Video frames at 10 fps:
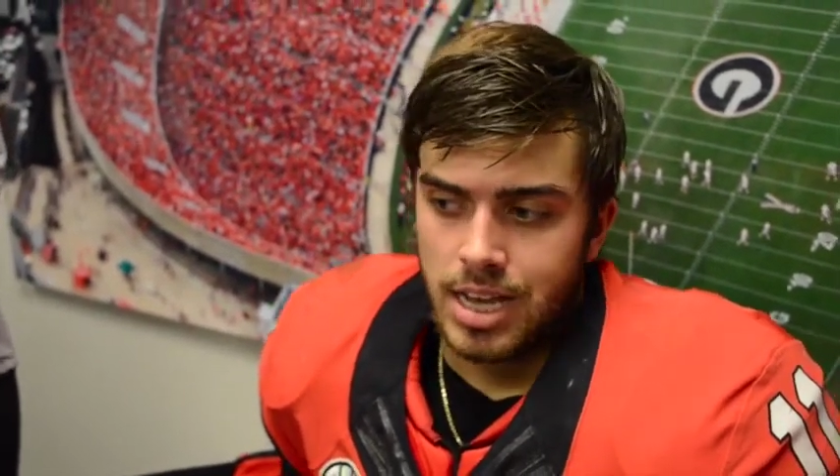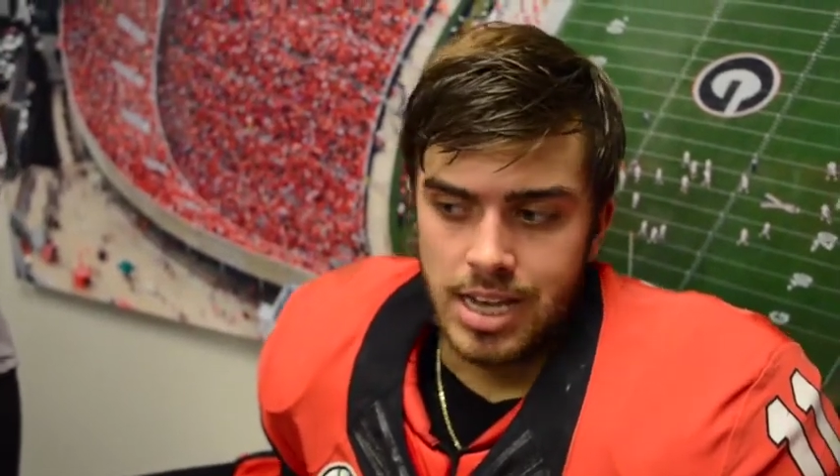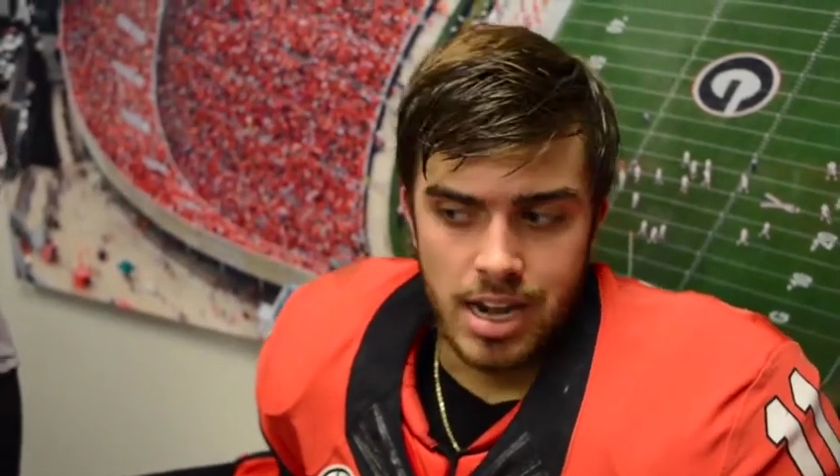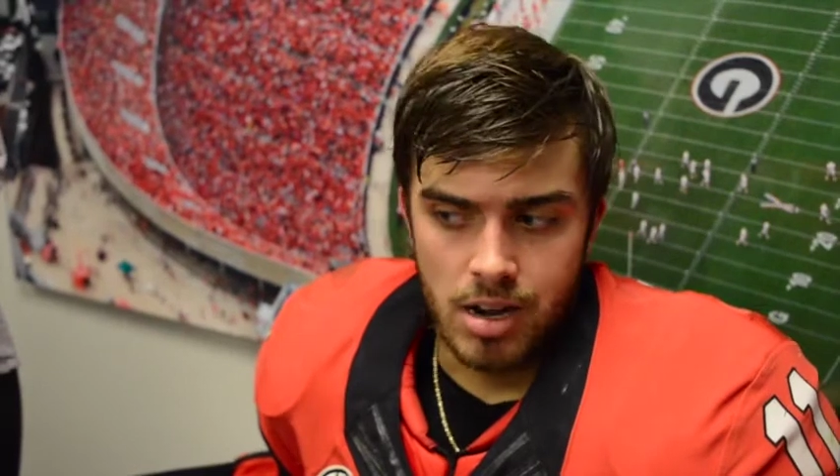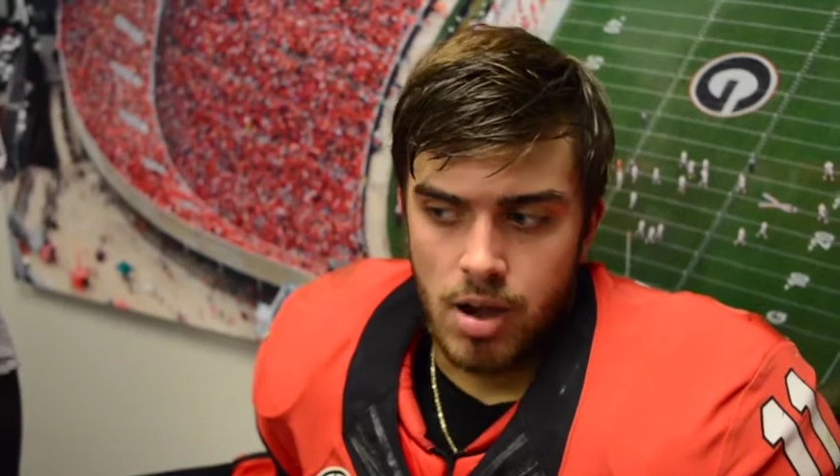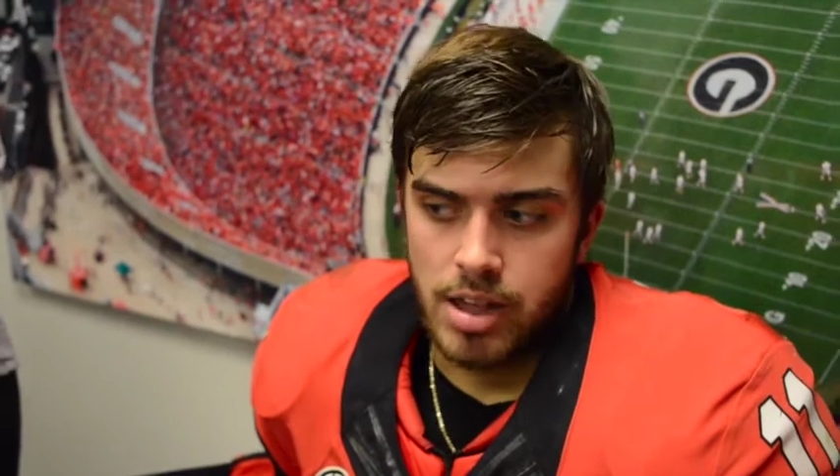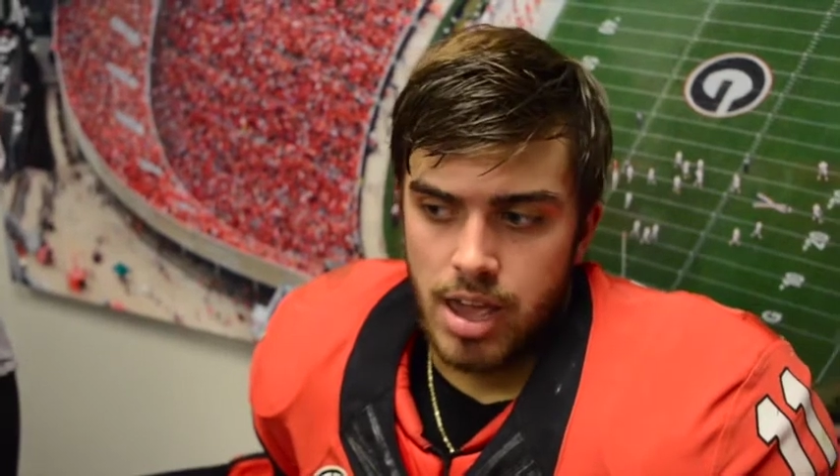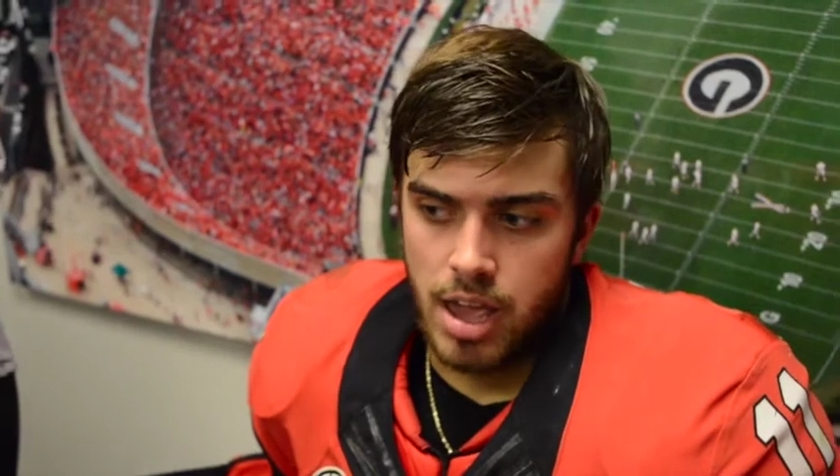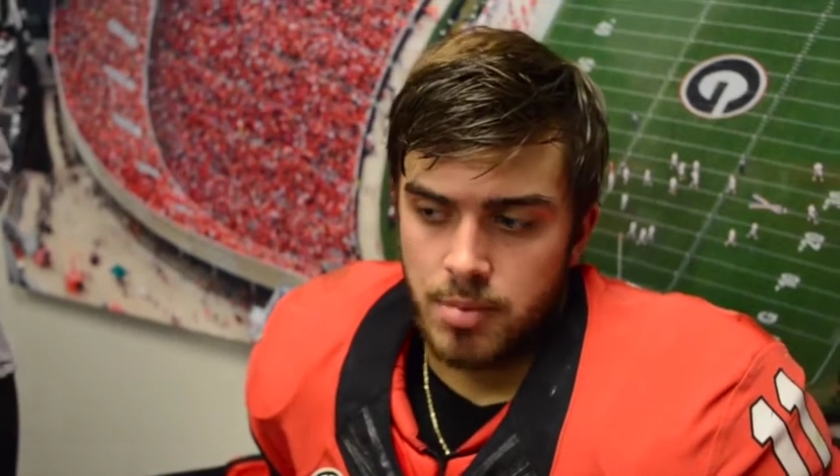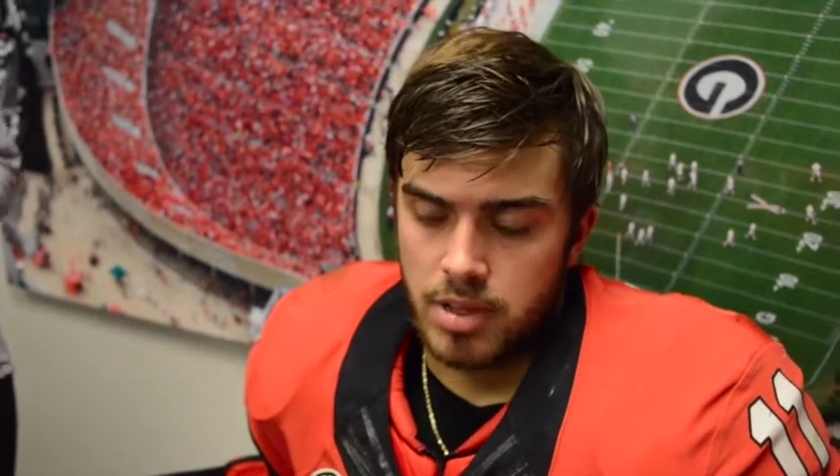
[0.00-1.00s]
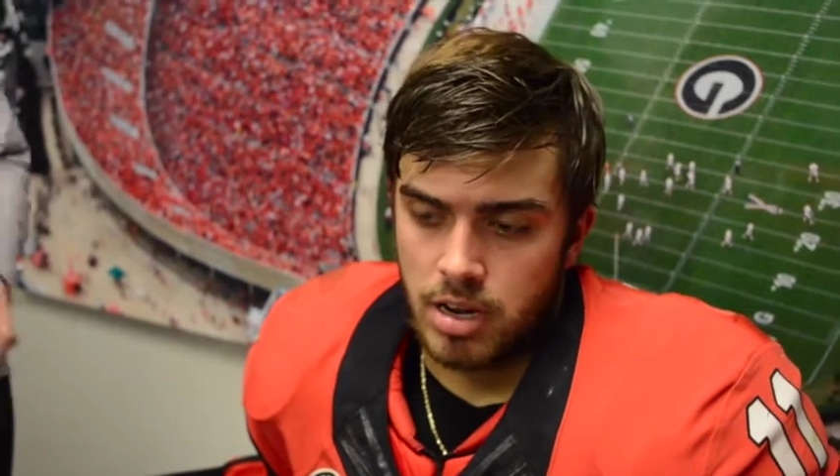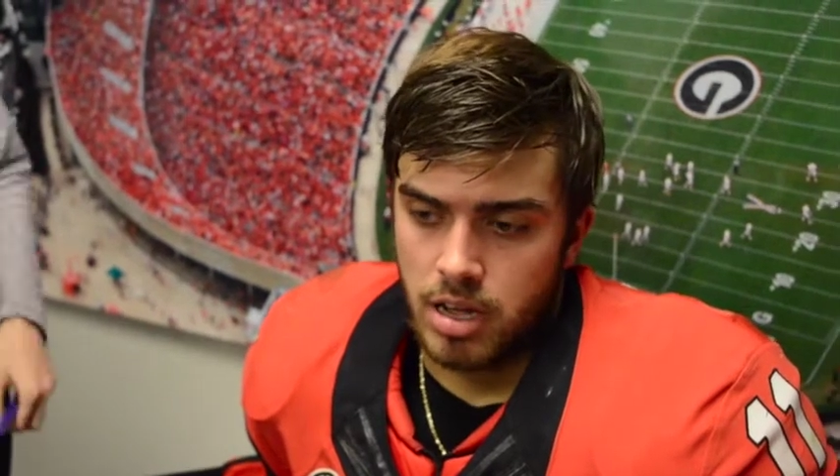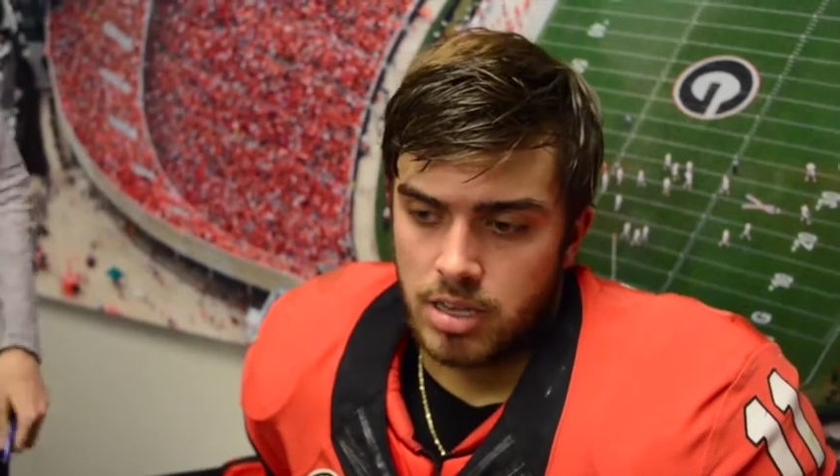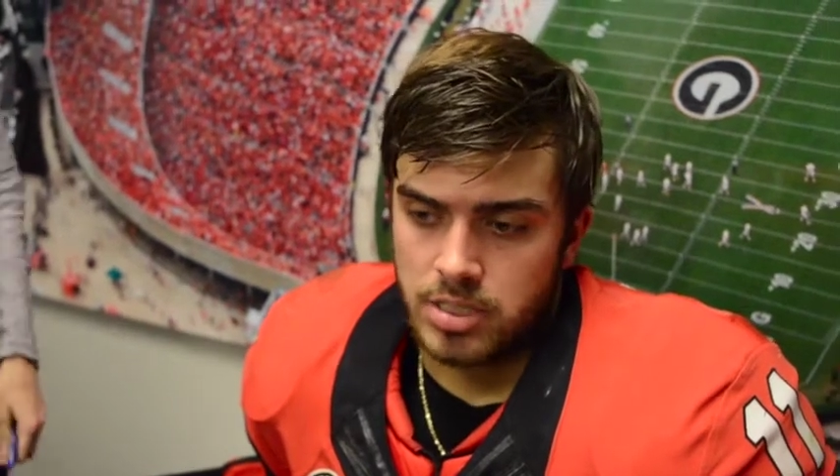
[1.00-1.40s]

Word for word: he had a great game, and uh,